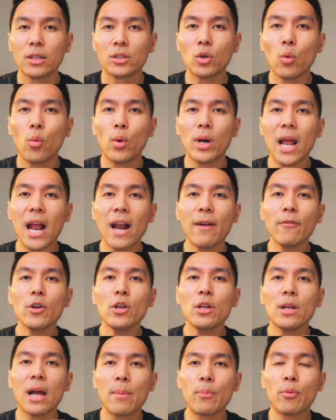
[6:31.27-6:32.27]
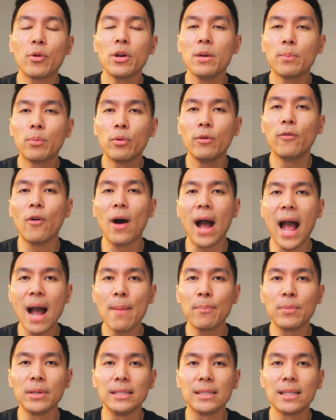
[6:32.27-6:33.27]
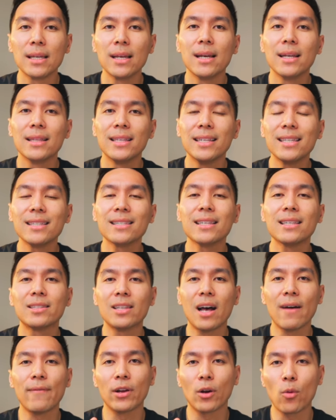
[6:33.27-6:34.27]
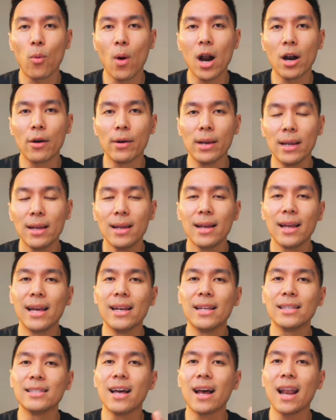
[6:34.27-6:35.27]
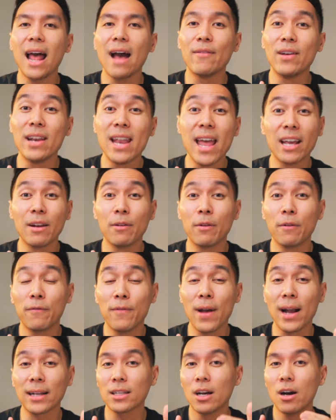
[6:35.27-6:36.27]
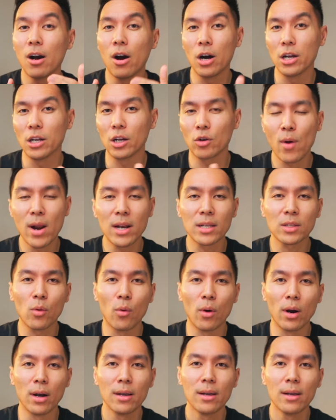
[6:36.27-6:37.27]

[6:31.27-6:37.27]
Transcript: So whenever a pre-approval happens, this is a soft inquiry and does not have a negative effect on your credit score.